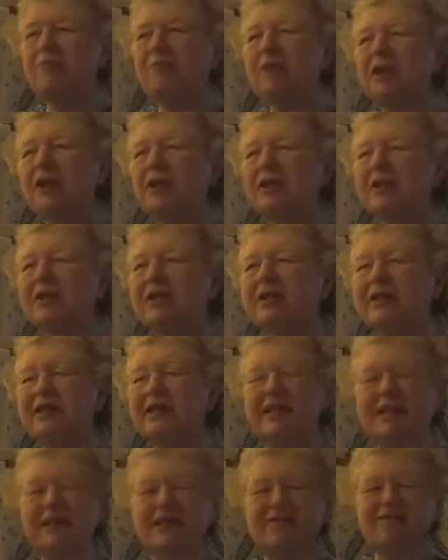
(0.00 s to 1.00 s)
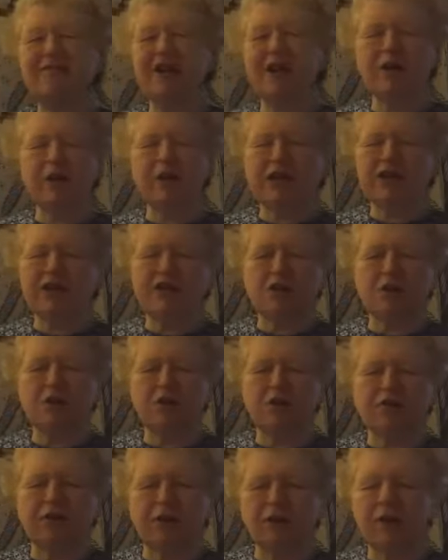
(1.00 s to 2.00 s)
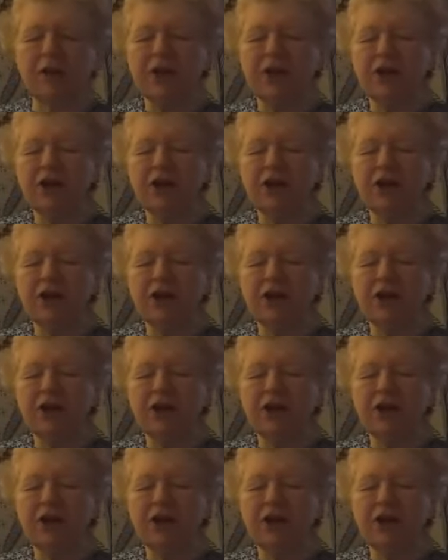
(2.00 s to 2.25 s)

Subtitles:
been very sorrowful.